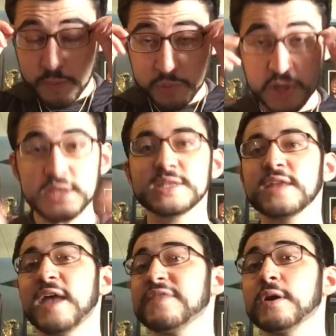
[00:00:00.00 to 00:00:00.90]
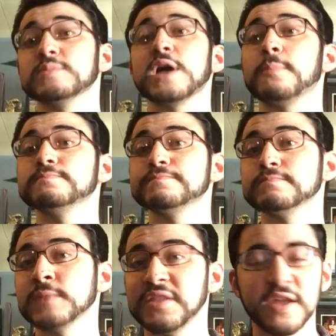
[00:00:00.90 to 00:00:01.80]
Please hit that thumbs up.
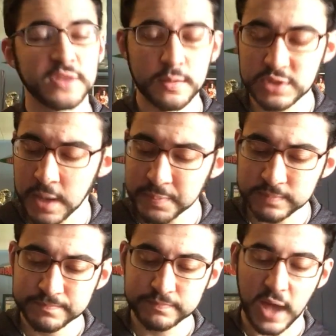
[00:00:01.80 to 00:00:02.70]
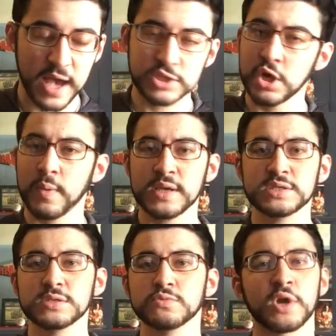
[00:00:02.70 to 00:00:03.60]
Hit that thumbs up, as
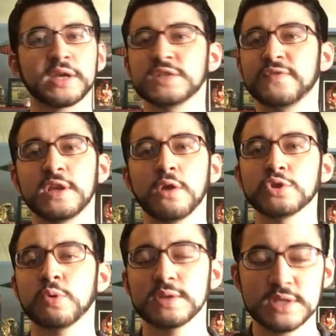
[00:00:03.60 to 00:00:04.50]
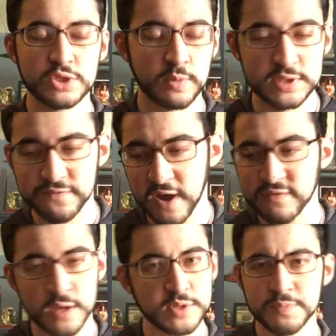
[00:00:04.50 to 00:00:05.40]
always. Try and get this video to 20,
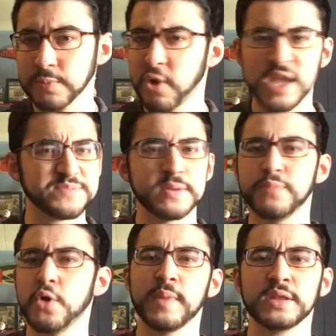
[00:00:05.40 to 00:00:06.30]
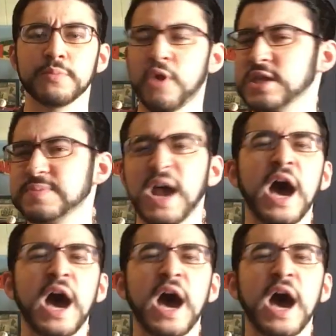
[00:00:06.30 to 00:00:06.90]
25 thumbs up. The brand's been booming. The brand's been